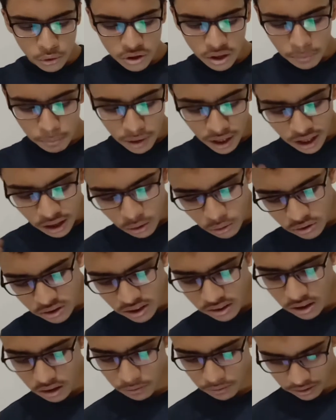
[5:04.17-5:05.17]
in making goods and
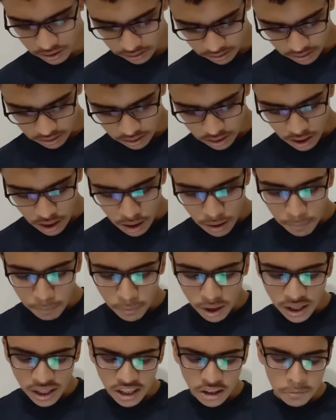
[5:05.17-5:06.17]
services.
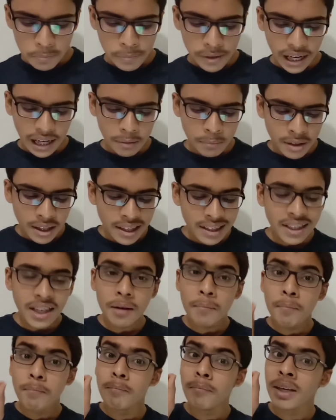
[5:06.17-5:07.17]
Money is primarily a
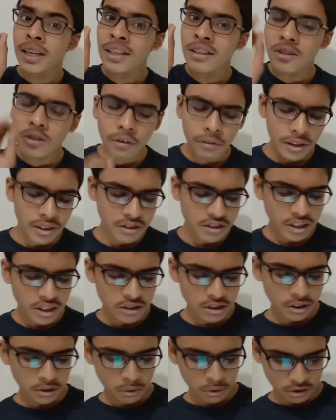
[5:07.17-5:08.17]
means of
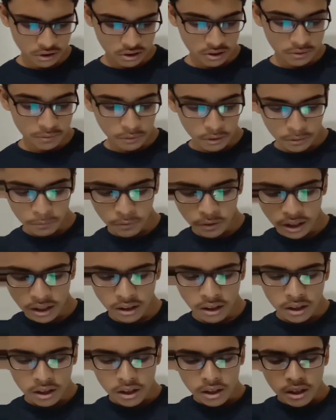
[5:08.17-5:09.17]
exchanging goods from
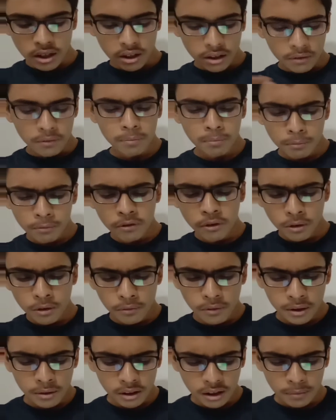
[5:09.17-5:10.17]

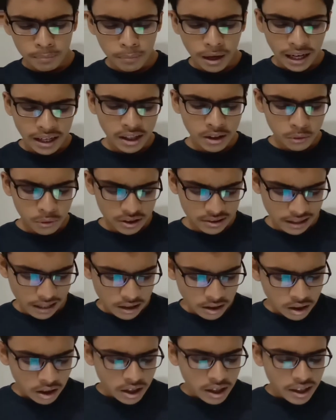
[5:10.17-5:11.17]
one buyer to a
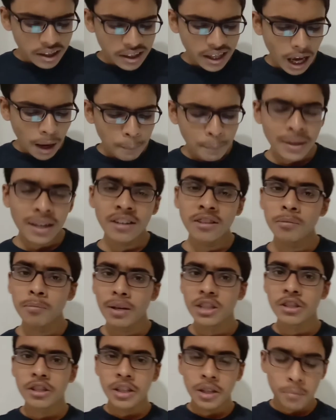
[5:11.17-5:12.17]
seller. Capital is
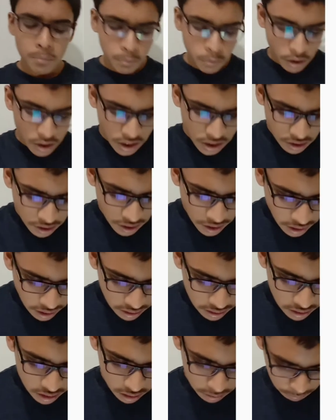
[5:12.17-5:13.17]
measured in monetary
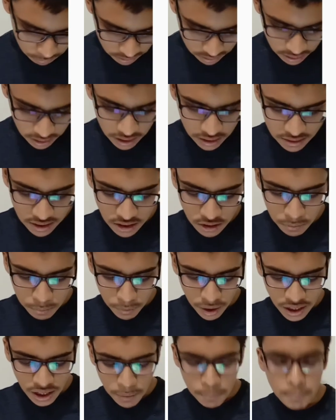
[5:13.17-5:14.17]
terms. Since
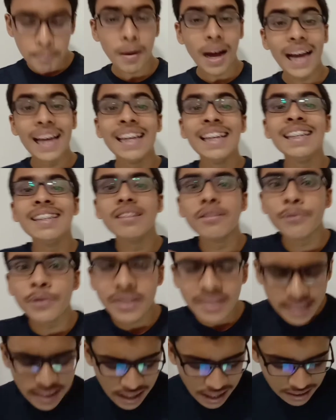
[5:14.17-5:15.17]
money buys
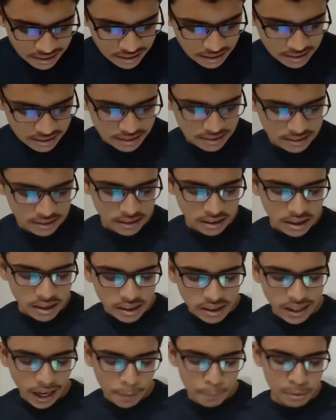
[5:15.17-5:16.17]
physical assets,
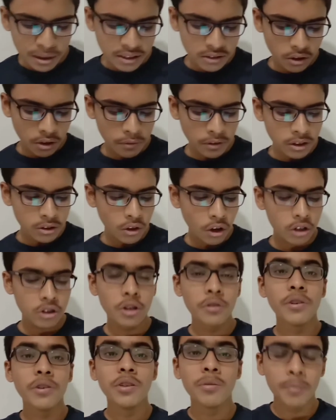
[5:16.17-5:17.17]
capital is often thought
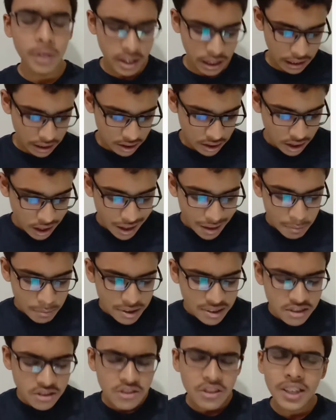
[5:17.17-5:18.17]
of as money. But
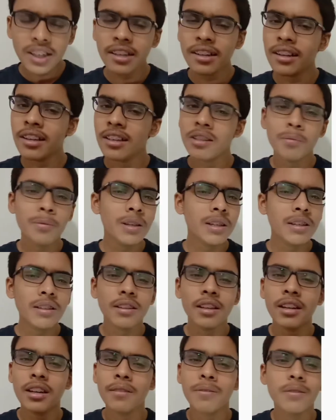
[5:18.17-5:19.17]
strictly speaking,
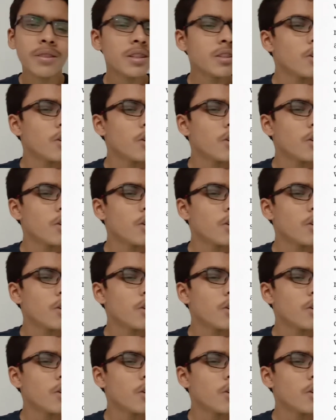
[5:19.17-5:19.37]
there are different